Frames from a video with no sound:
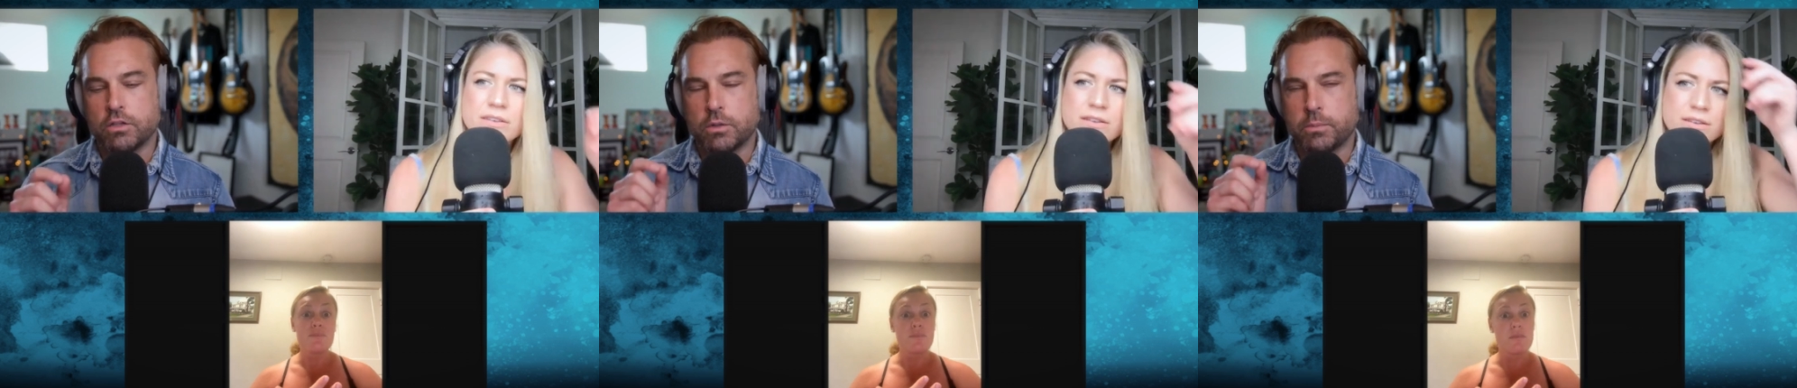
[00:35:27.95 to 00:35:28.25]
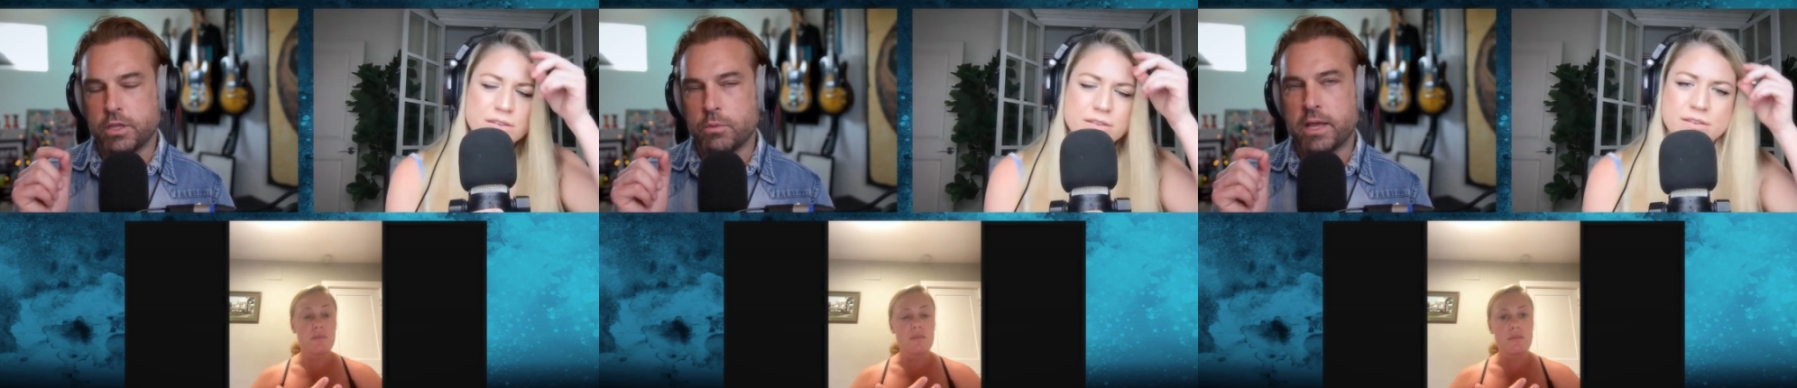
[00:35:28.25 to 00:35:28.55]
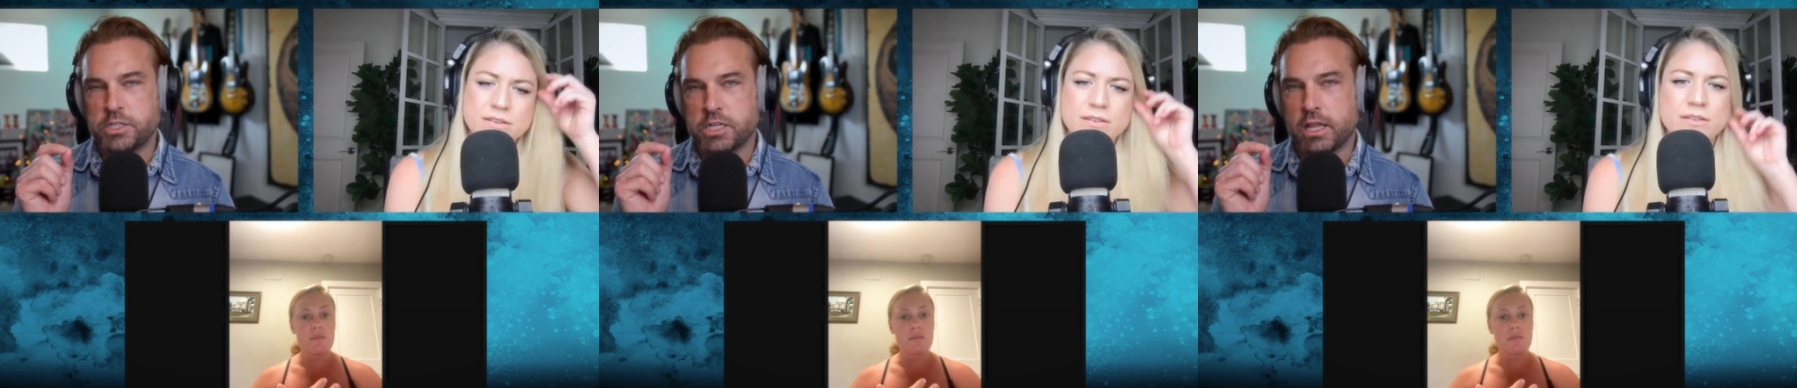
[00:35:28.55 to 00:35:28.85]
Speaker 1: You mentioned
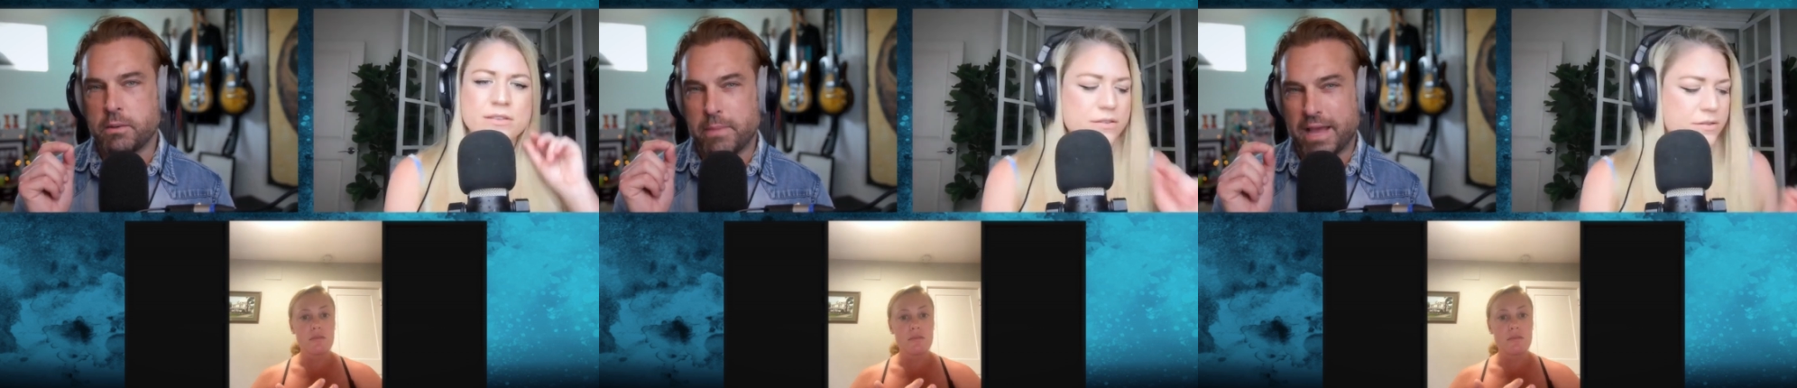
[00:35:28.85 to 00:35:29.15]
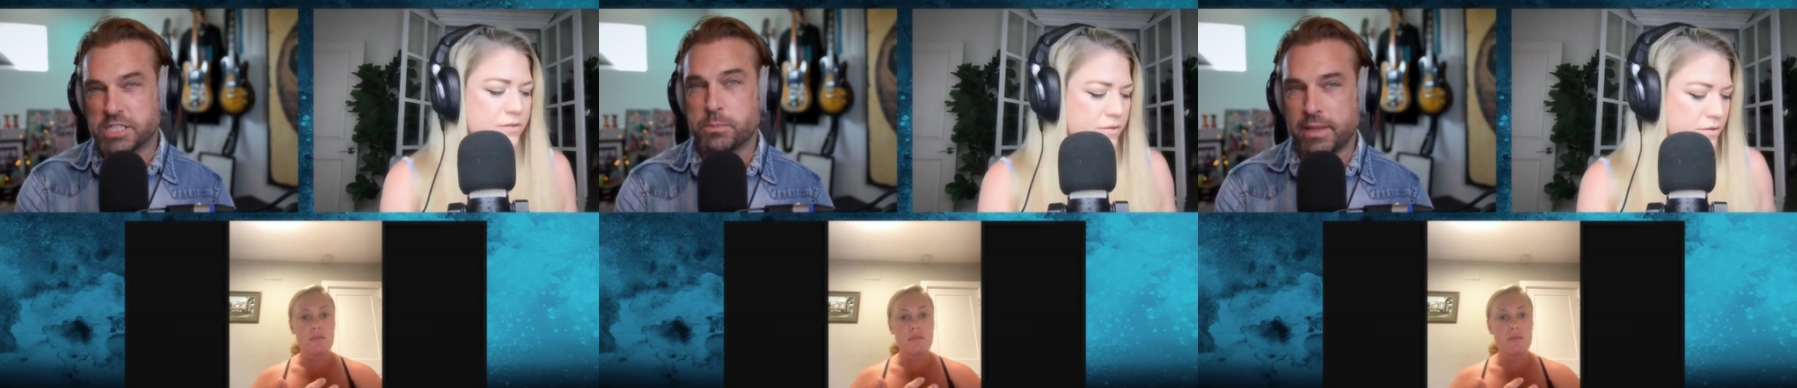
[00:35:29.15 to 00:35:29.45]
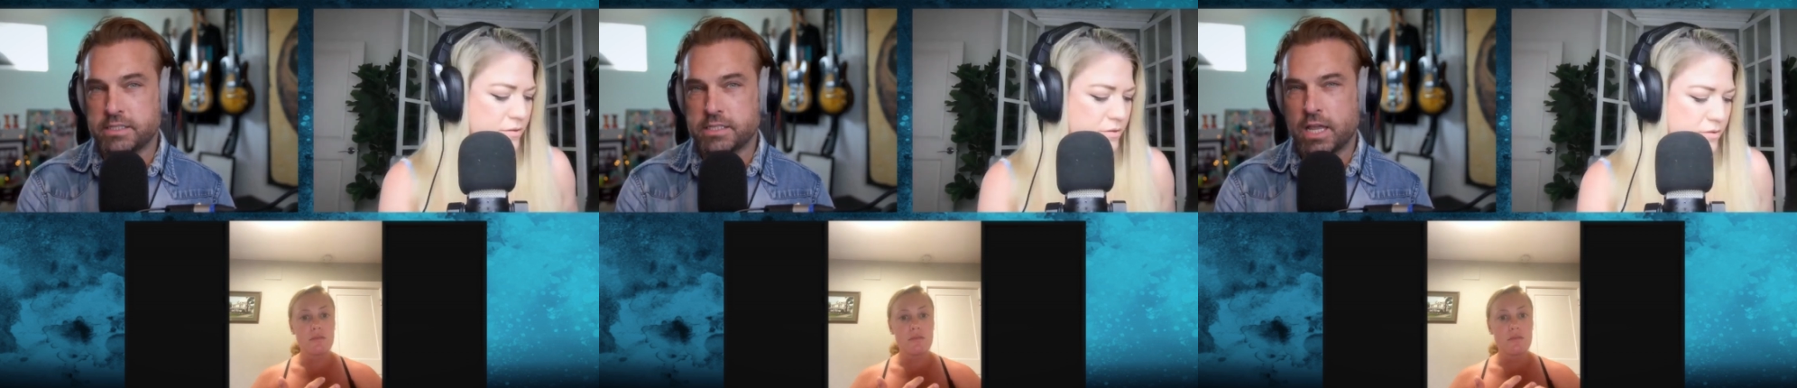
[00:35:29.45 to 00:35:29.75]
enmeshment.
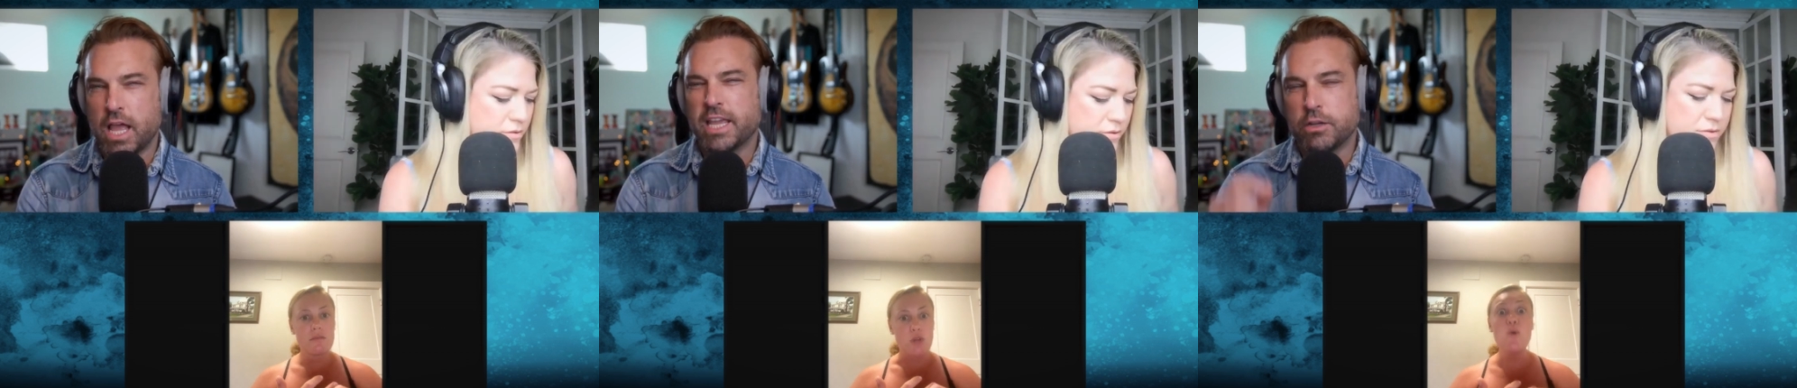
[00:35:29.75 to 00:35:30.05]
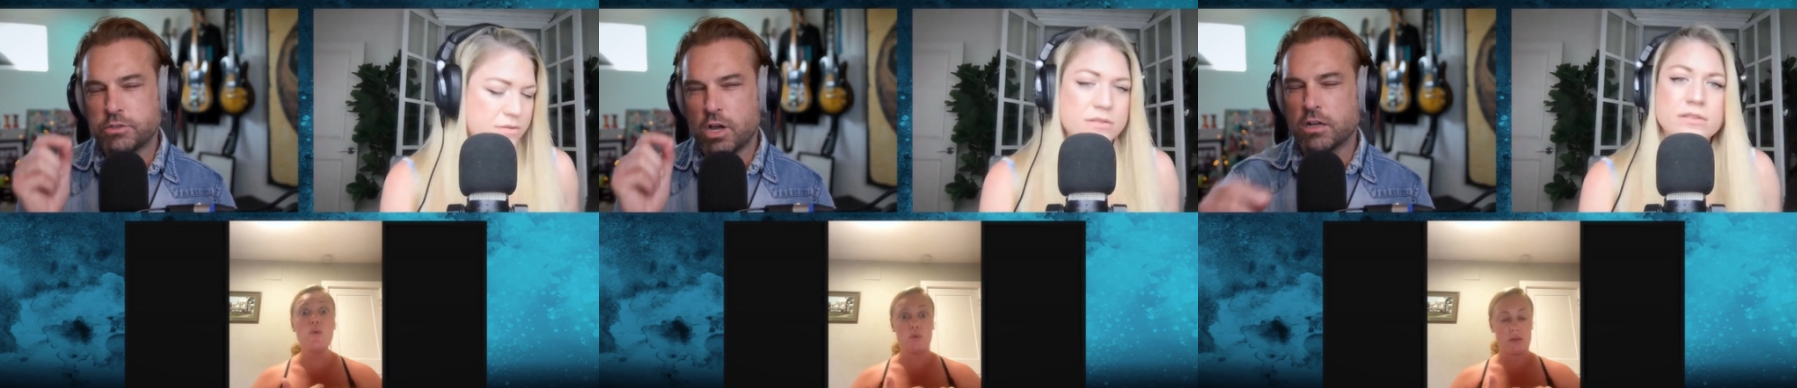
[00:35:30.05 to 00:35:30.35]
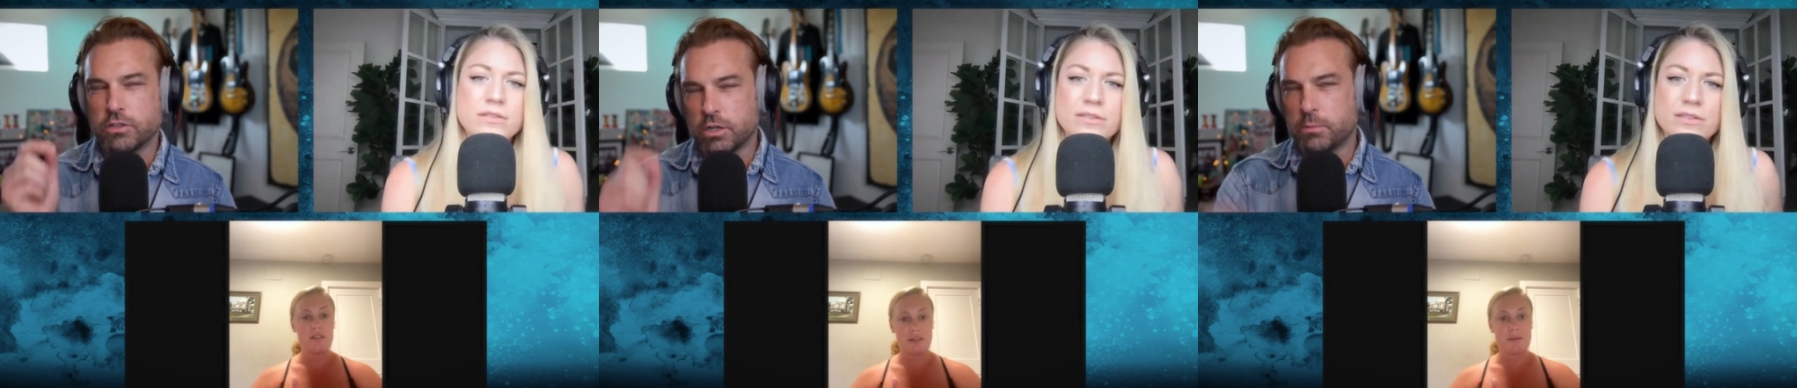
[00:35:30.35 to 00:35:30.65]
Can you talk Ooh. a little
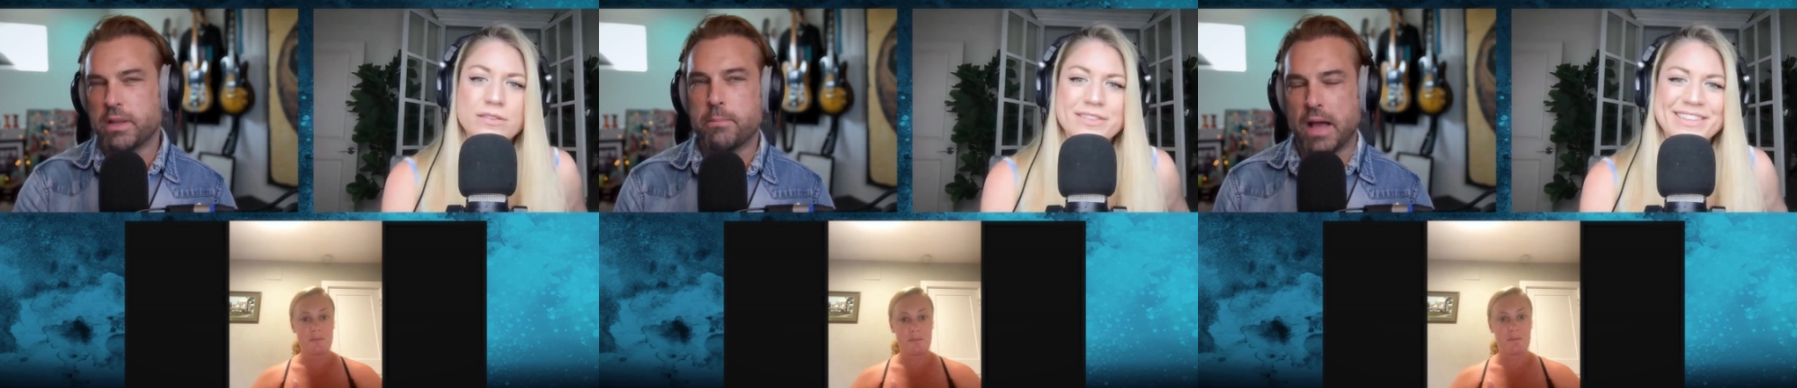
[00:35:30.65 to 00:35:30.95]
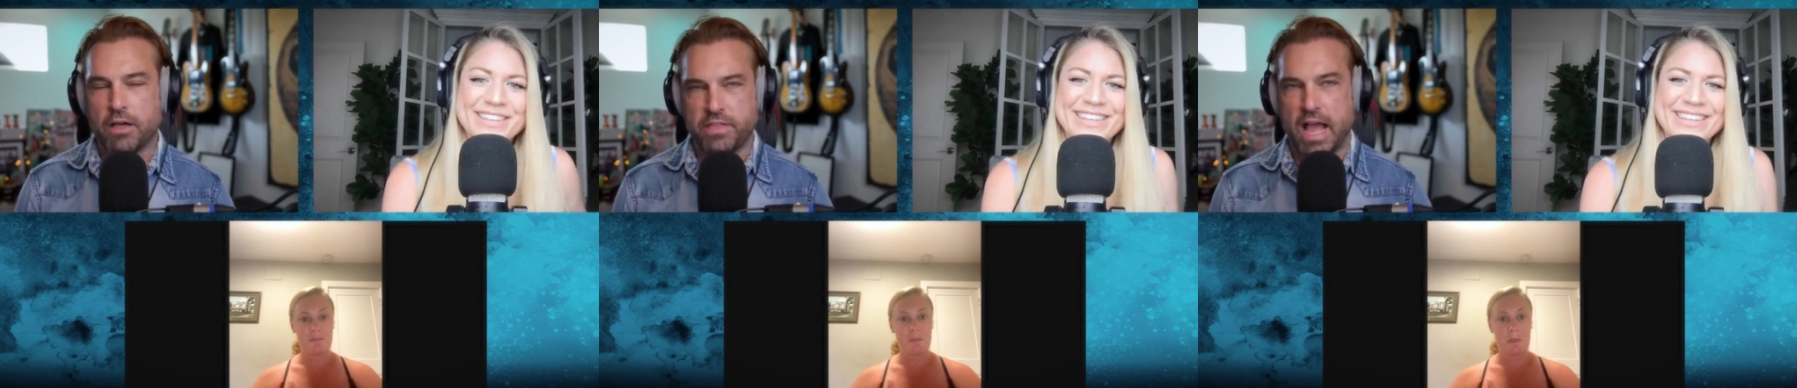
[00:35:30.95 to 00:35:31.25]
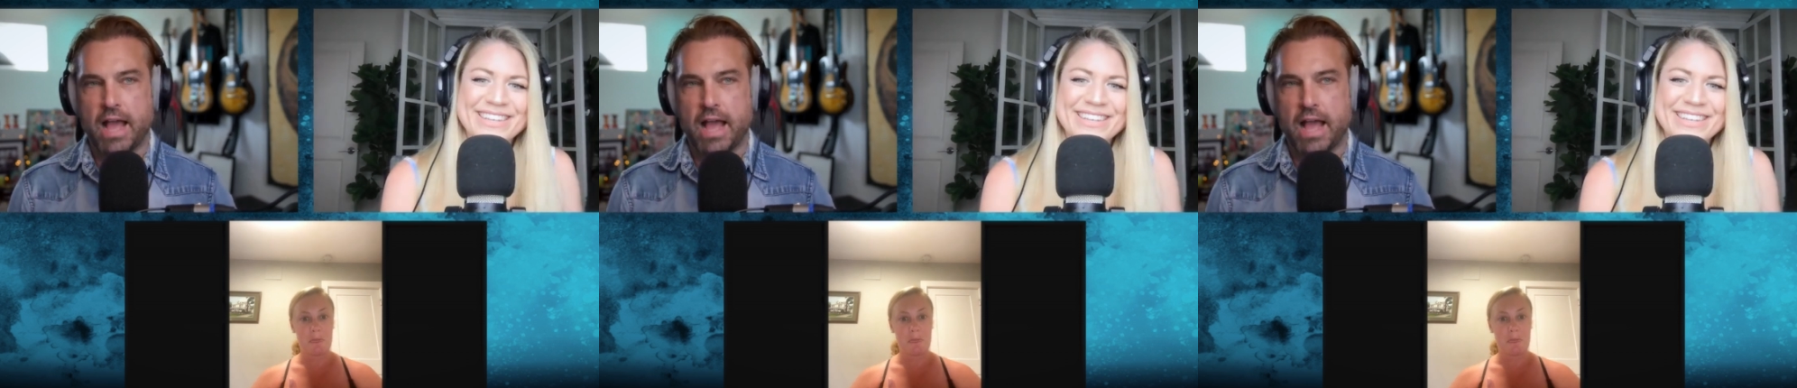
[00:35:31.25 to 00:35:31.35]
bit about that?